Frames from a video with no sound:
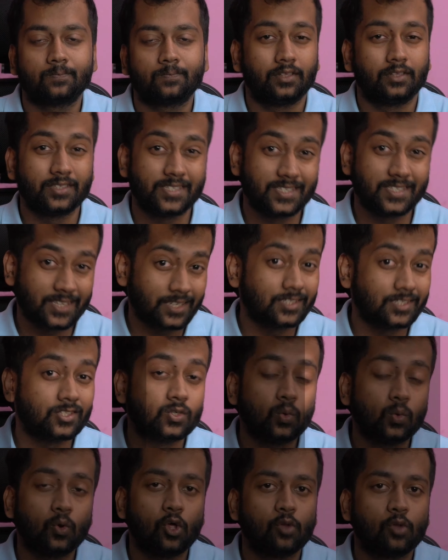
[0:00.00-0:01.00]
The sixth
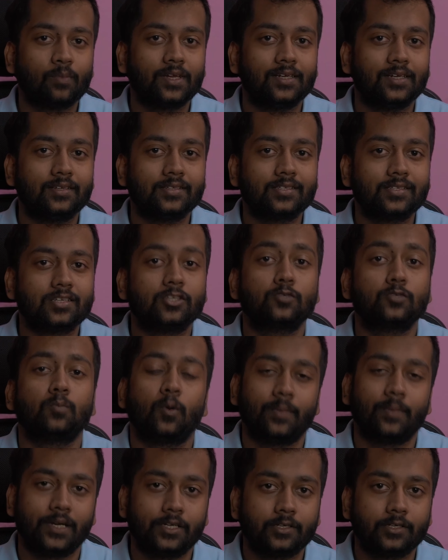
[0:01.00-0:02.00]
tool on my list is
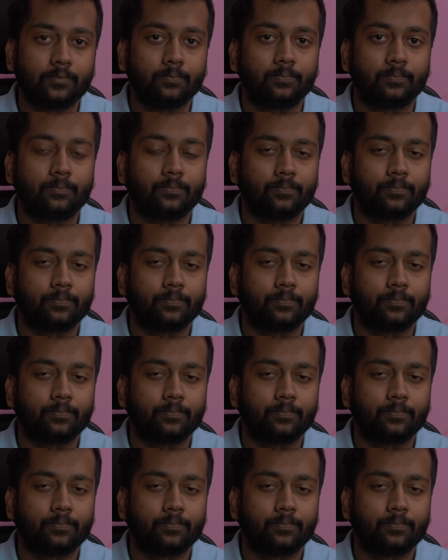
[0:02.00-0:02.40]
Momentum.